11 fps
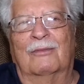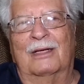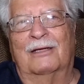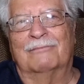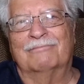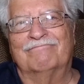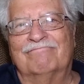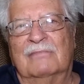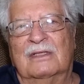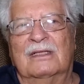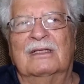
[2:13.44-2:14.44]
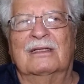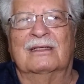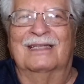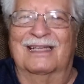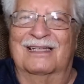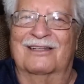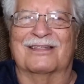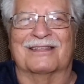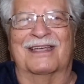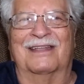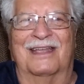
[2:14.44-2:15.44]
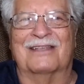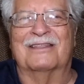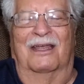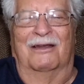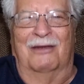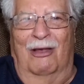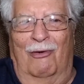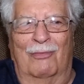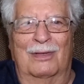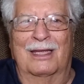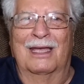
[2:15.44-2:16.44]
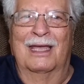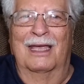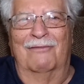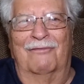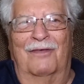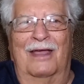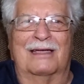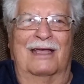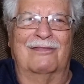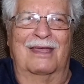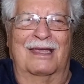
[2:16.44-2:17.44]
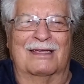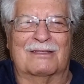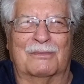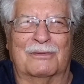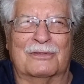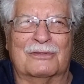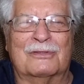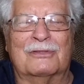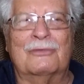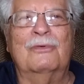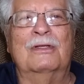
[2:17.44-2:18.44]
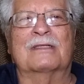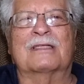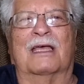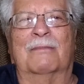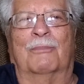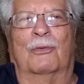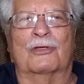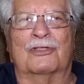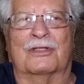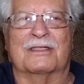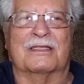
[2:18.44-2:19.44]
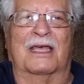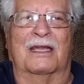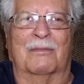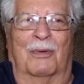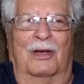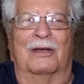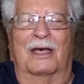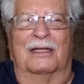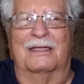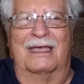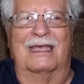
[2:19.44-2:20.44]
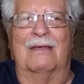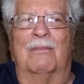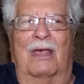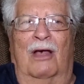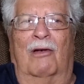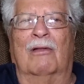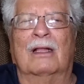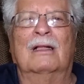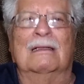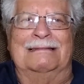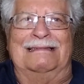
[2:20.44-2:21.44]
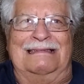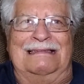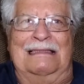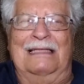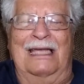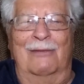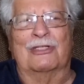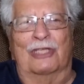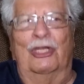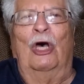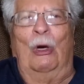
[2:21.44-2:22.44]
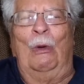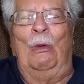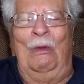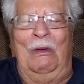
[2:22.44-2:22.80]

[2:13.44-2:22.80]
Well, needless to say, they said no. In fact, I think as soon as I pushed the send button on the email, it was a no.